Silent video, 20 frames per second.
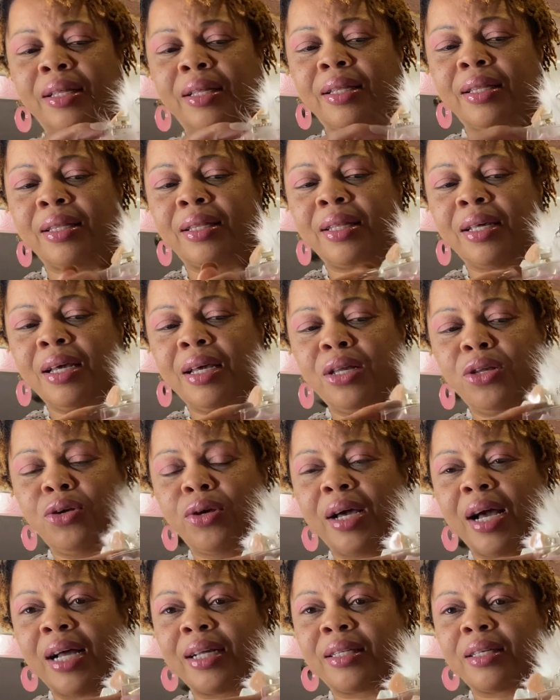Then you
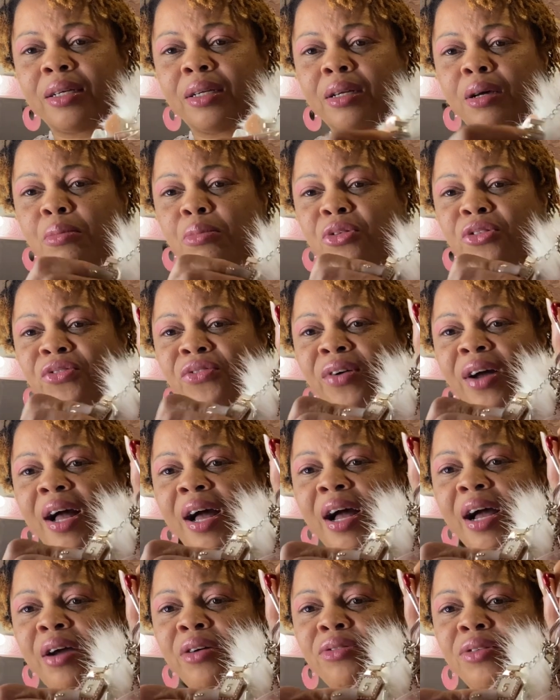got the number
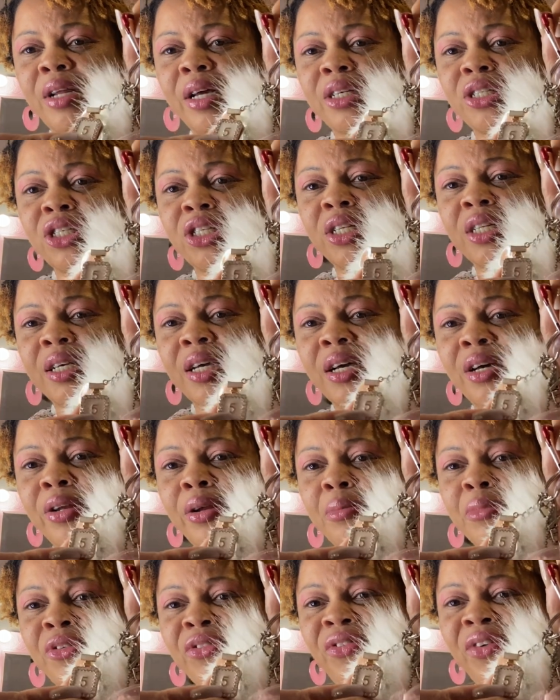five, like Chanel,
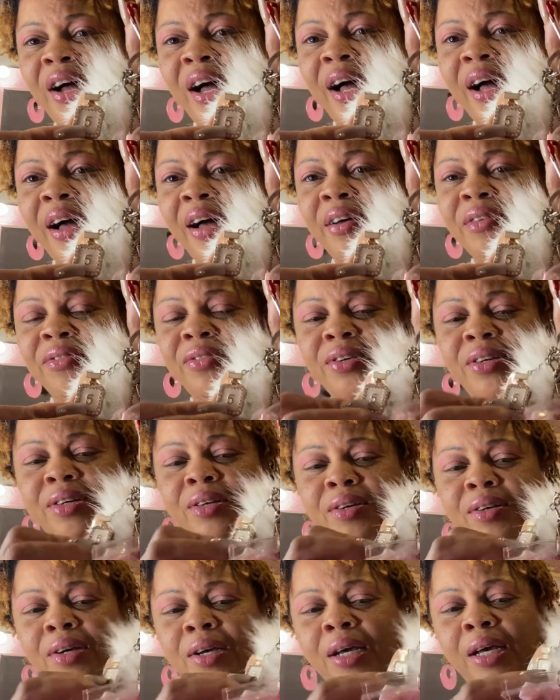number five.
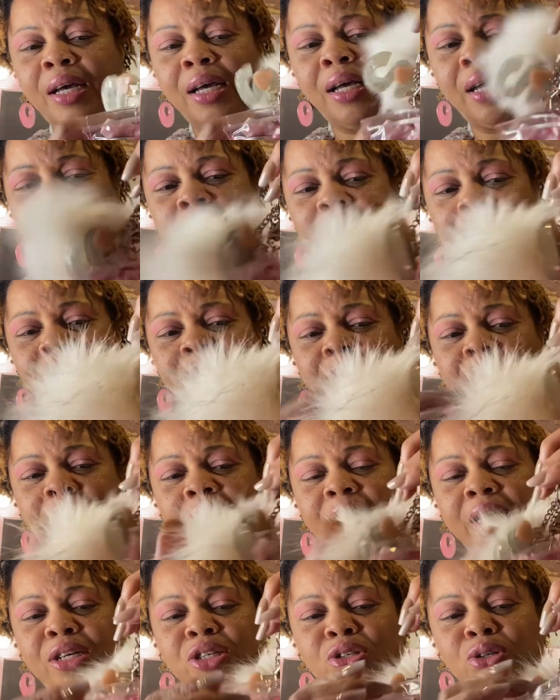And then
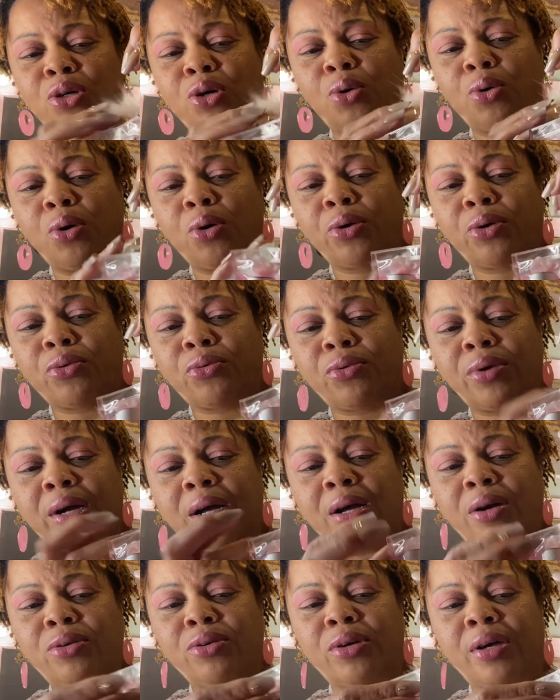as you go on
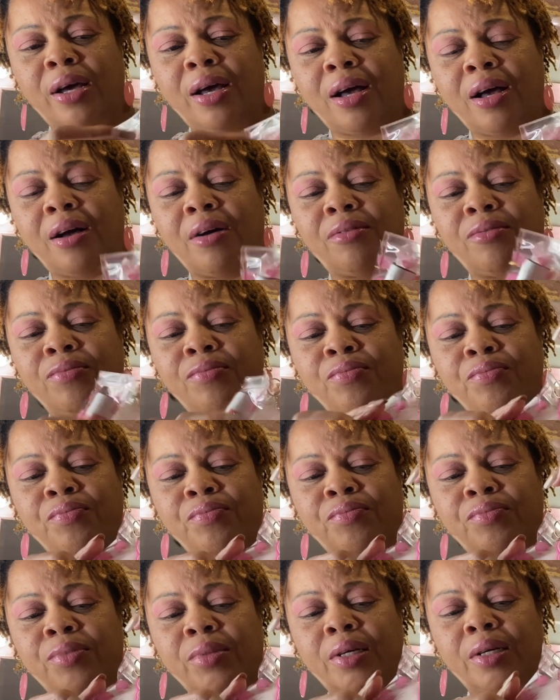around, you have
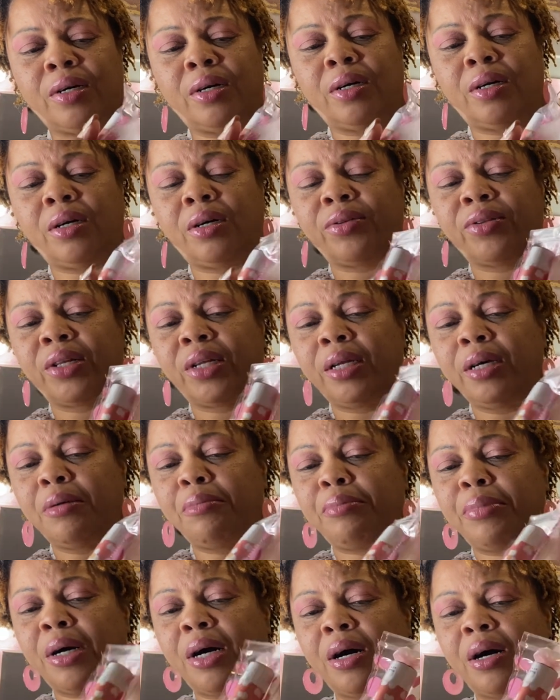uh, the
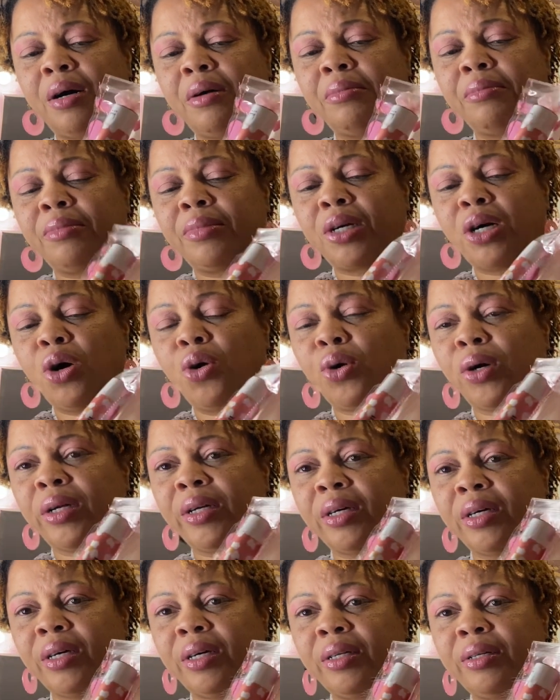lip balm,
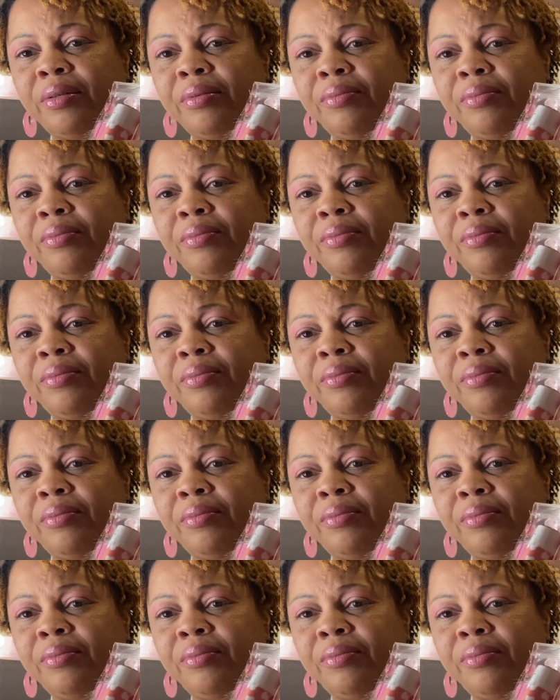coconut.